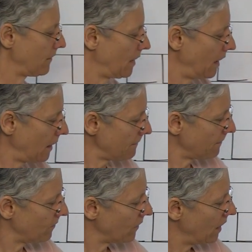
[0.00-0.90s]
Okay?
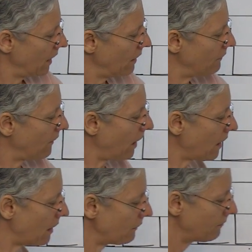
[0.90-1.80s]
The
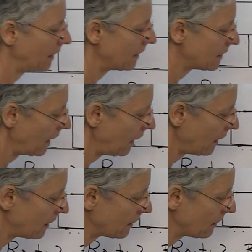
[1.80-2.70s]
vav means
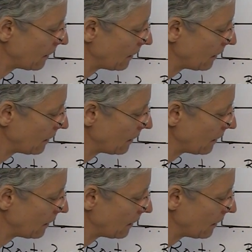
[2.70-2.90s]
and.